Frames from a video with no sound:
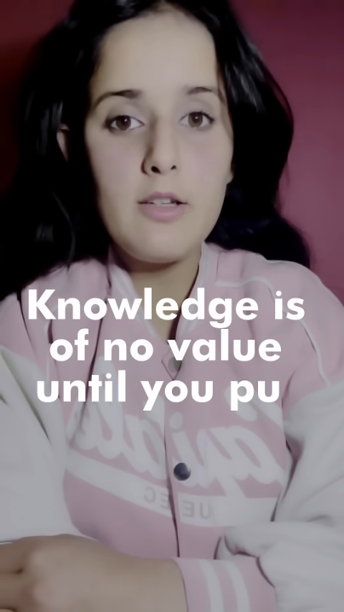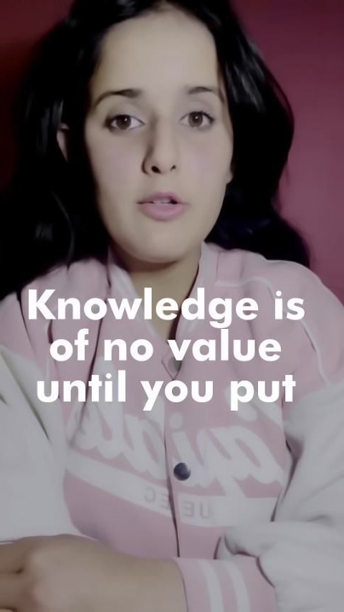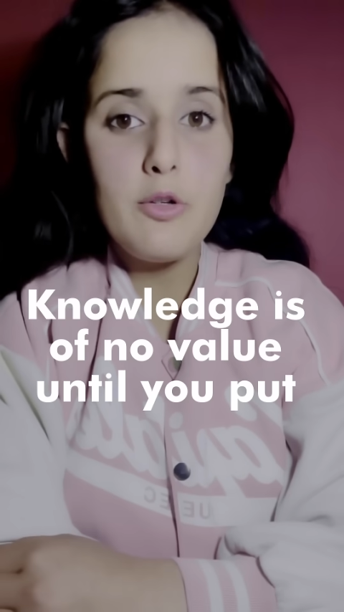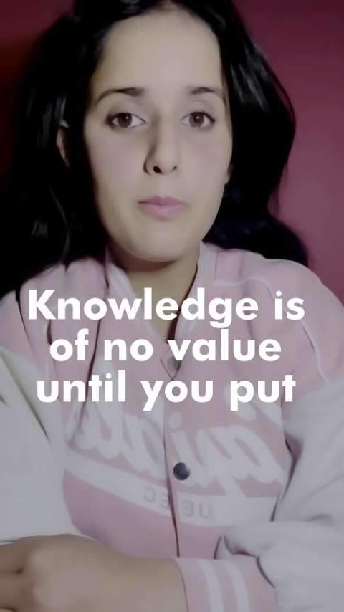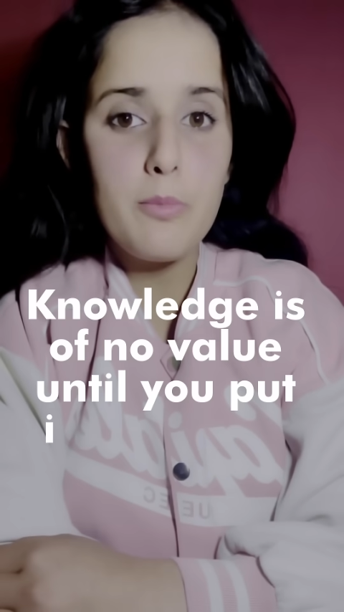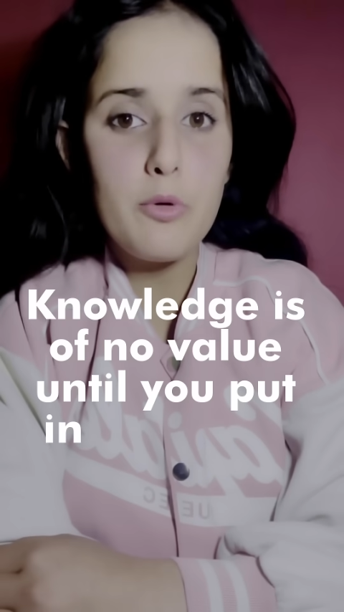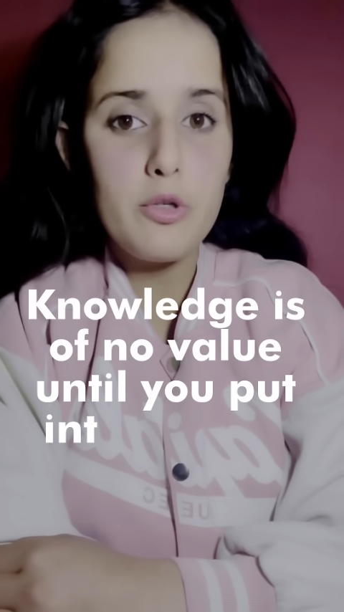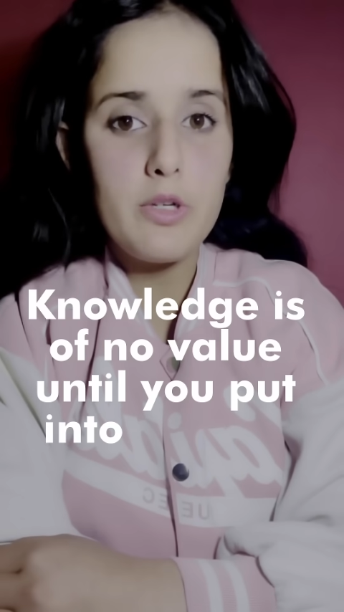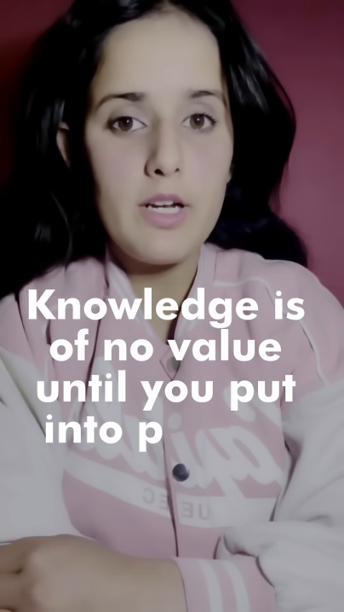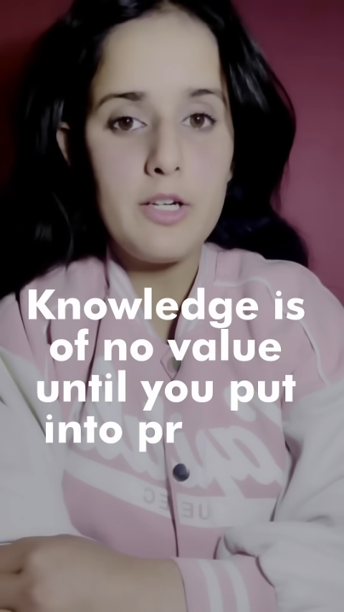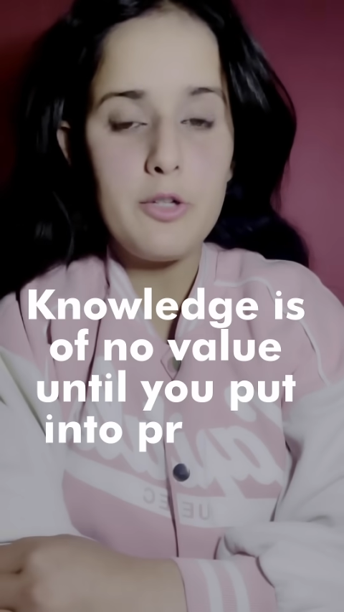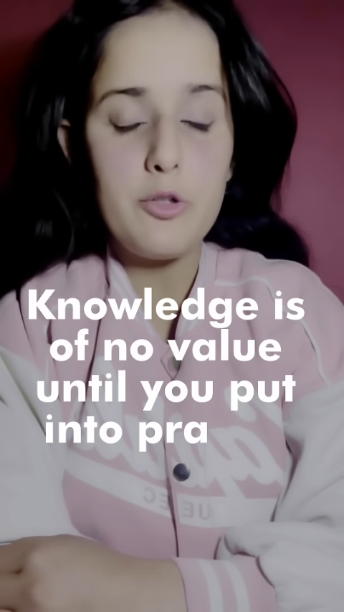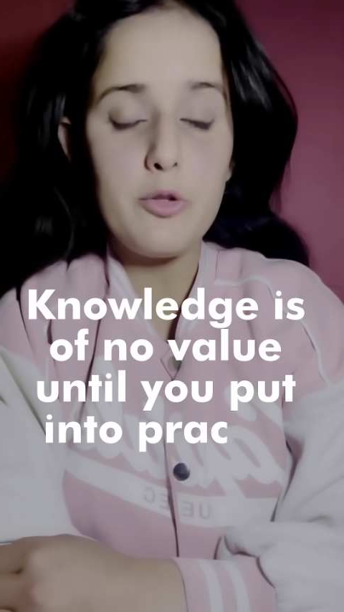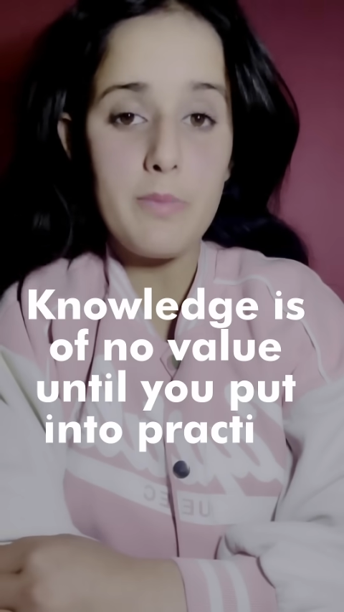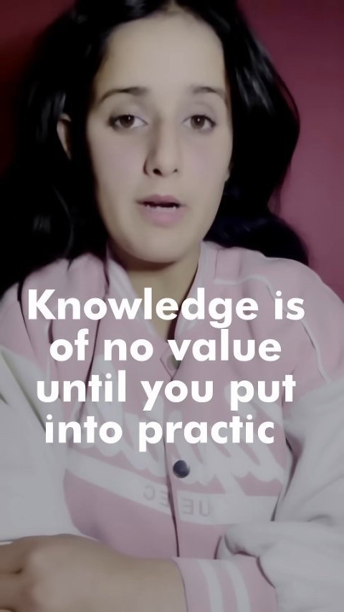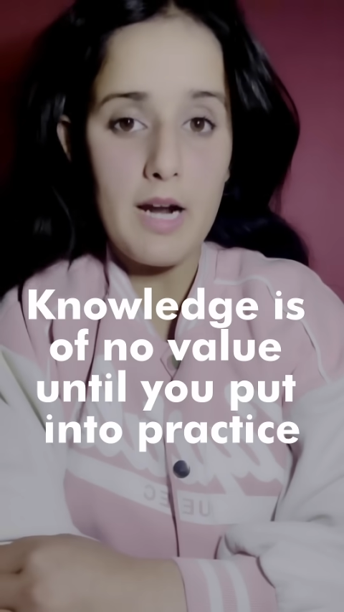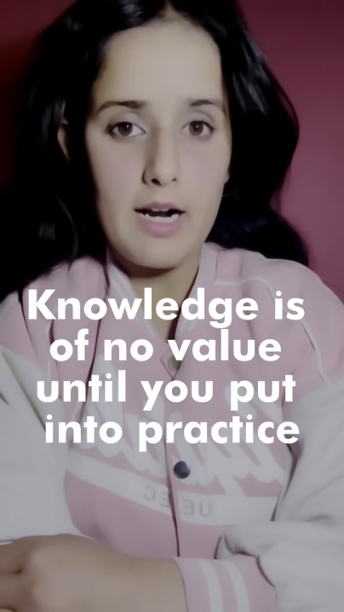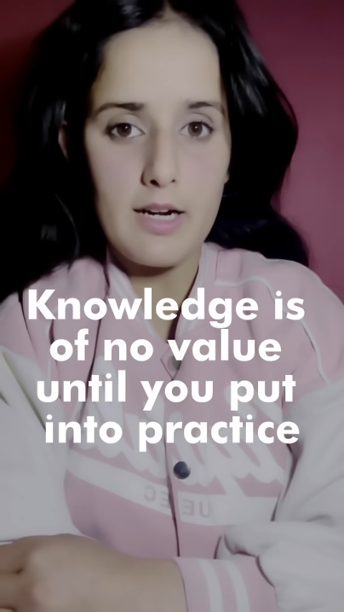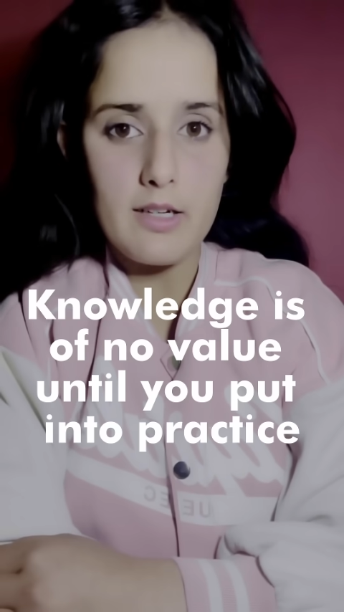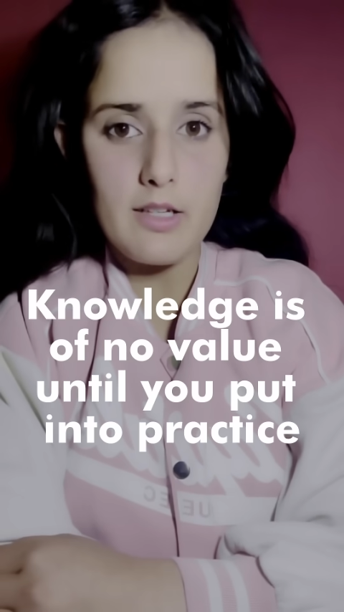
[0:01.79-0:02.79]
you put into
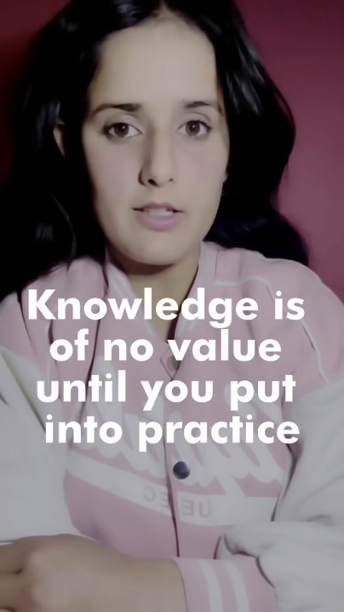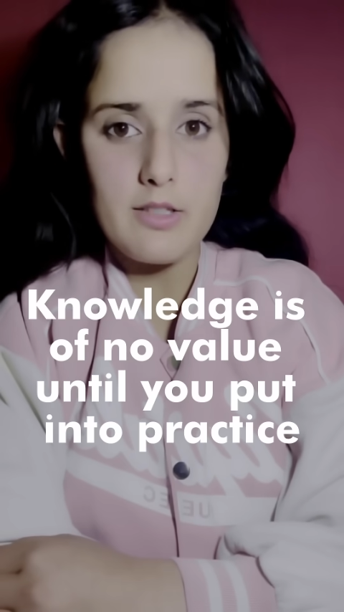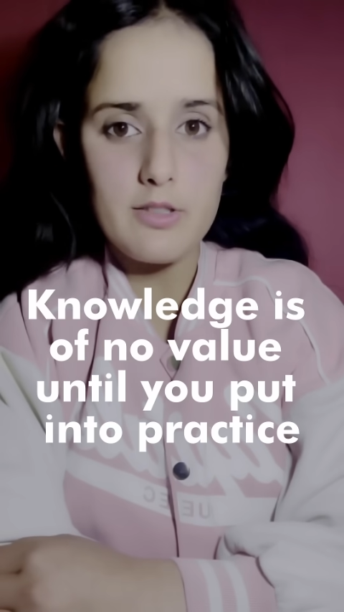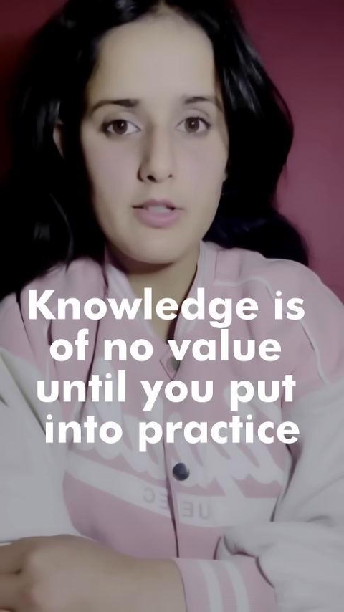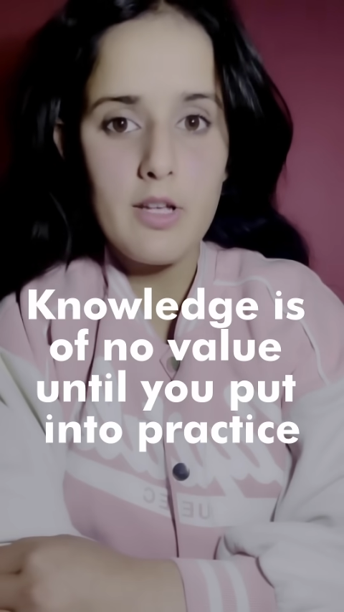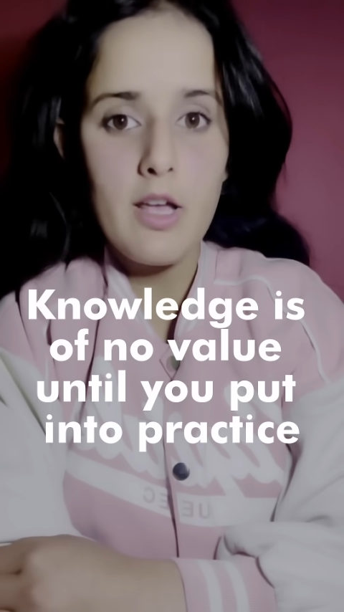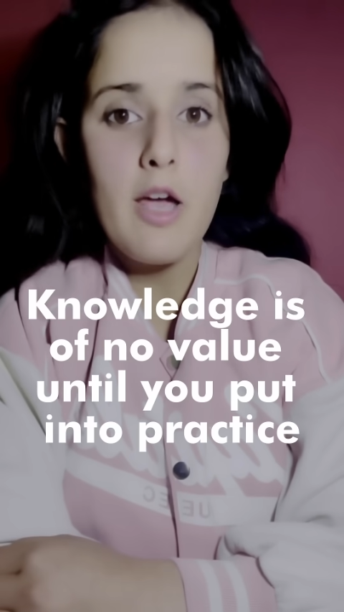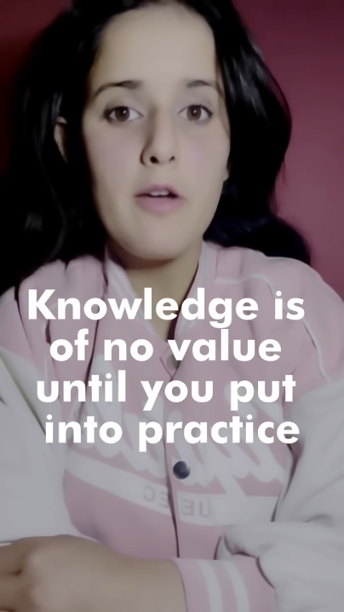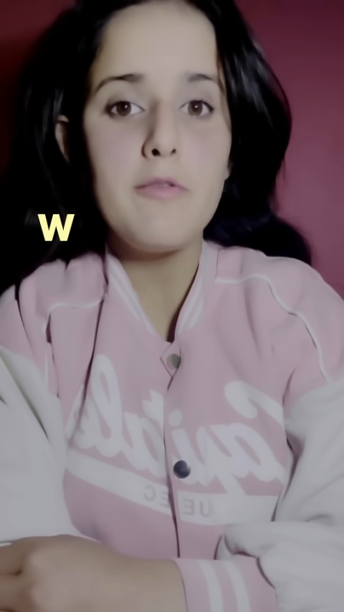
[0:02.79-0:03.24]
practice.